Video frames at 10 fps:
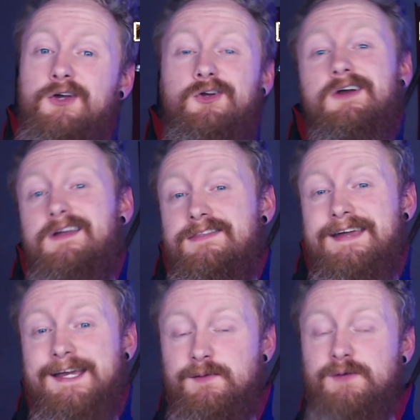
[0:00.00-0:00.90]
You're going to
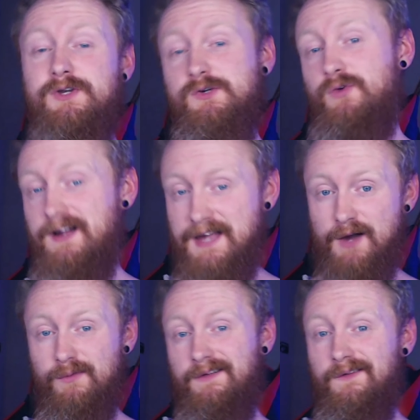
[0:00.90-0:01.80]
thank me when you walk out
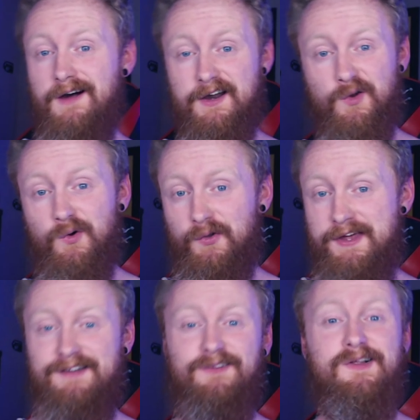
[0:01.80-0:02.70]
with a lot of gold
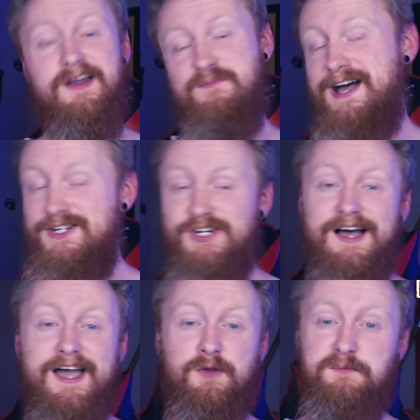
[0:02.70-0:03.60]
and a lot of magic
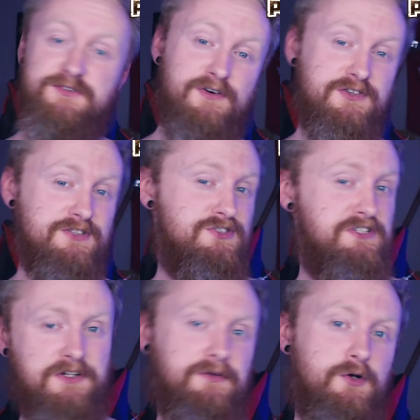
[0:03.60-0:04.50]
items versus
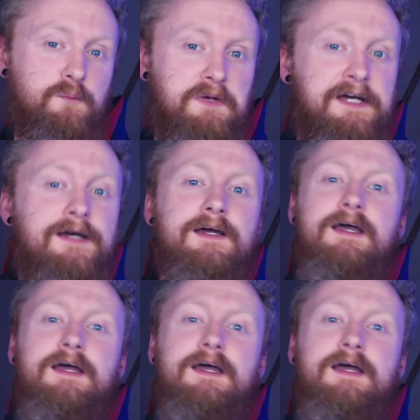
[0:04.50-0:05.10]
just a little bit,